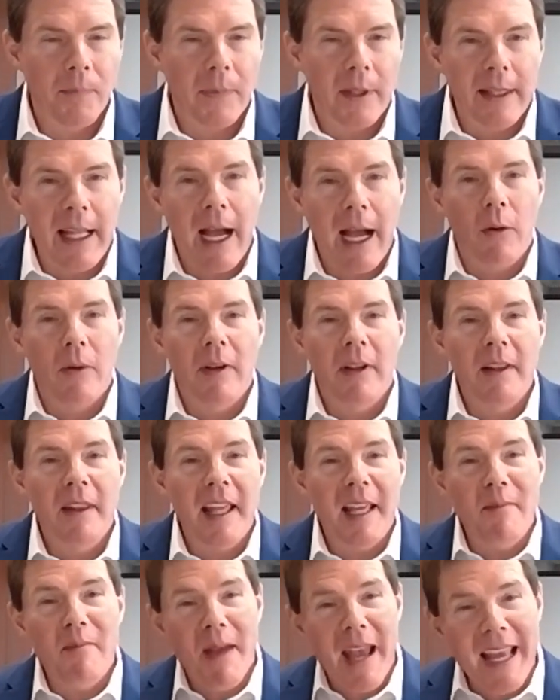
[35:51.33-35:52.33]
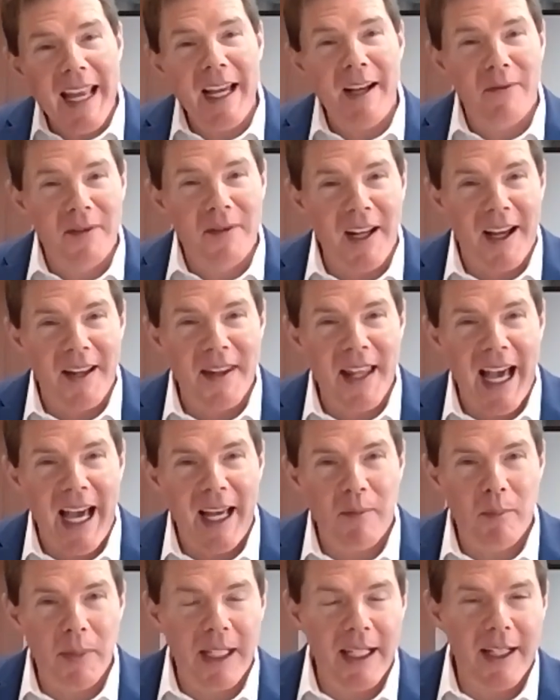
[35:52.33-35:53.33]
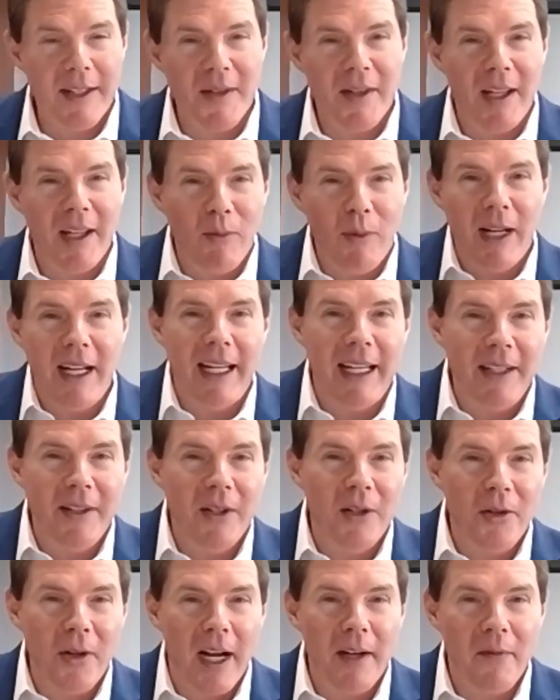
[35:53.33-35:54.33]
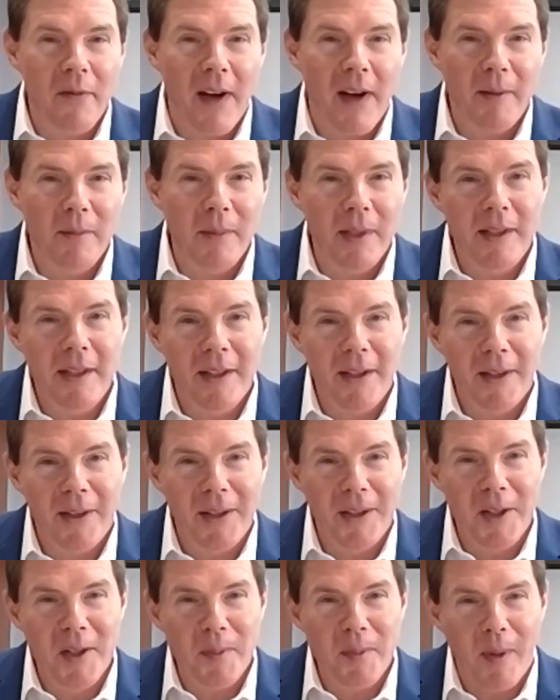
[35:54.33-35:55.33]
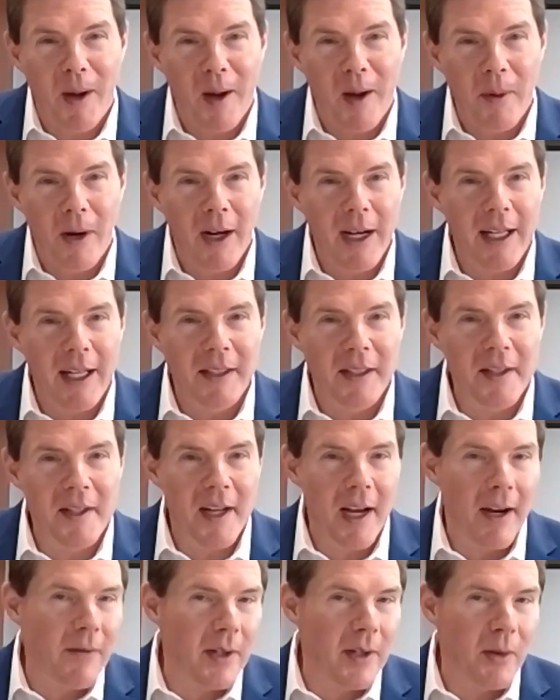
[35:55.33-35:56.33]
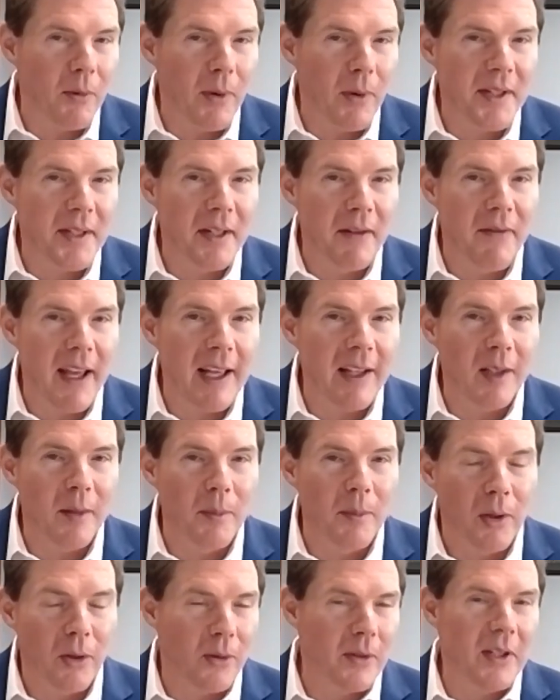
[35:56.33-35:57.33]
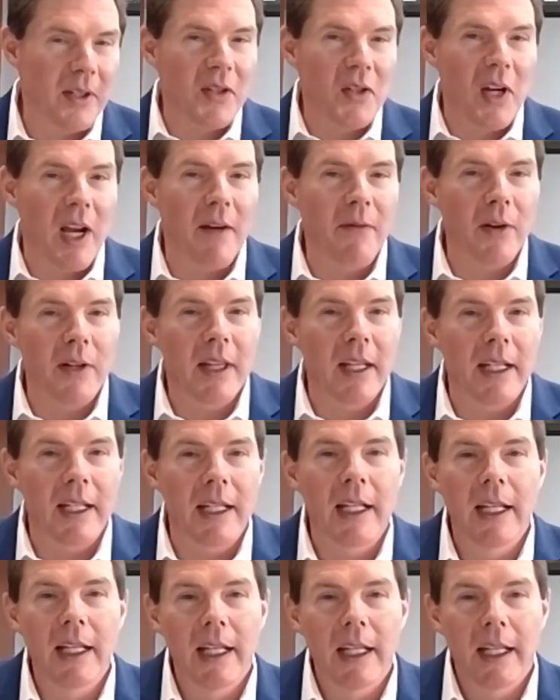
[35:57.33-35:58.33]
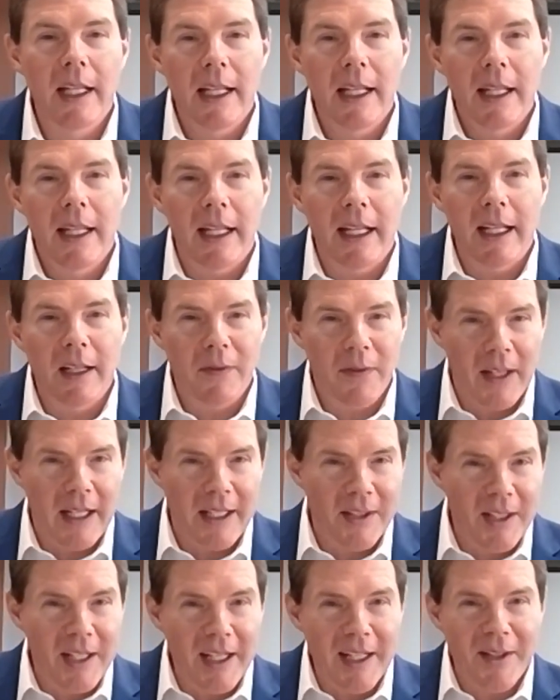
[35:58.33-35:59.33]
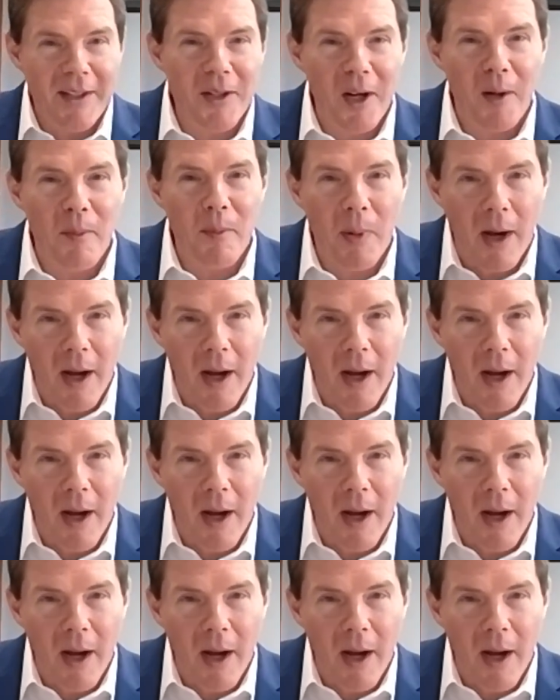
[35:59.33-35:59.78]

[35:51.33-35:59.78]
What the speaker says: Now, they may have done that because they went in to try to find material in the spot market and discovered it wasn't available, or discovered that if they did start